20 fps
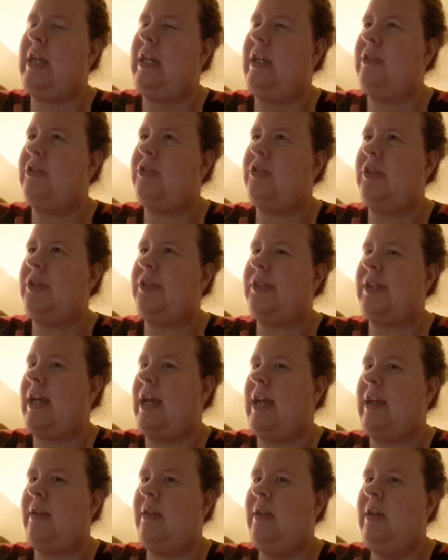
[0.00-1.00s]
And it's just
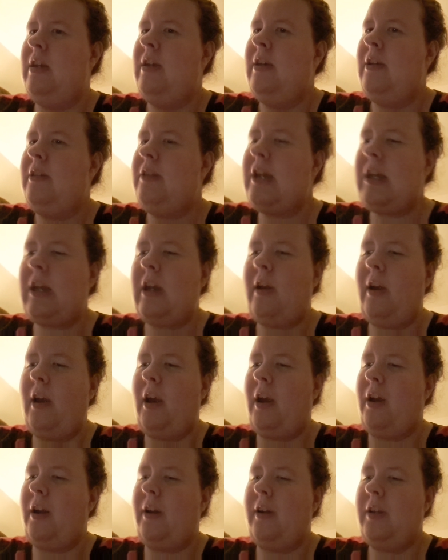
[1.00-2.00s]
like, look at
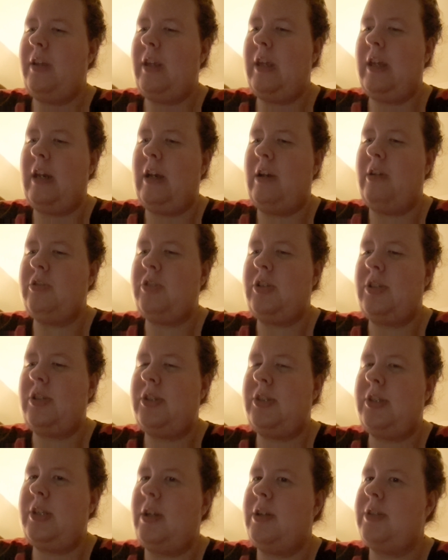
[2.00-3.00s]
her, you know,
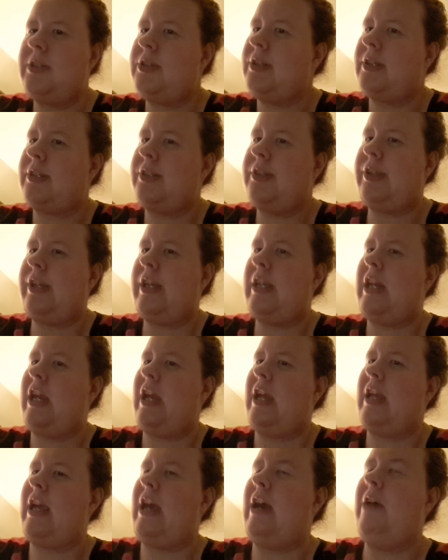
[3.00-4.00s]
she's still
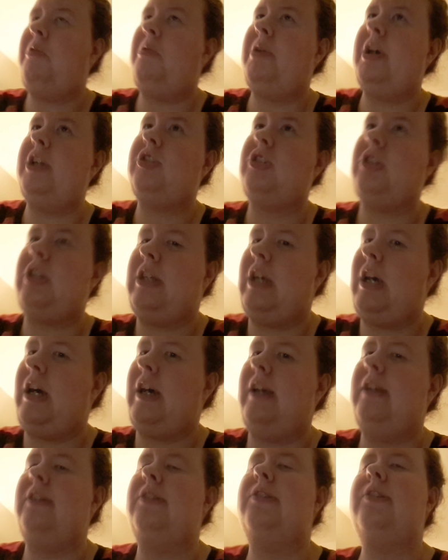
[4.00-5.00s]
succeeding at what she
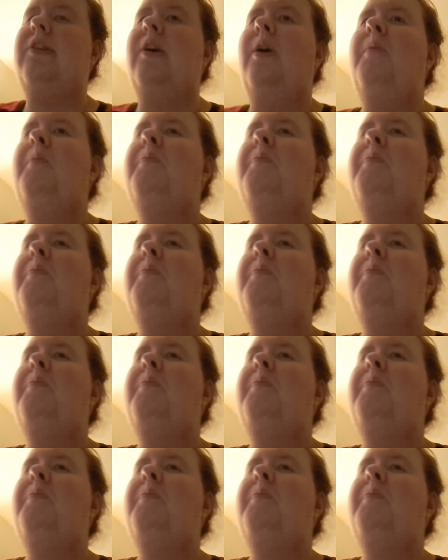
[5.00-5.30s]
does.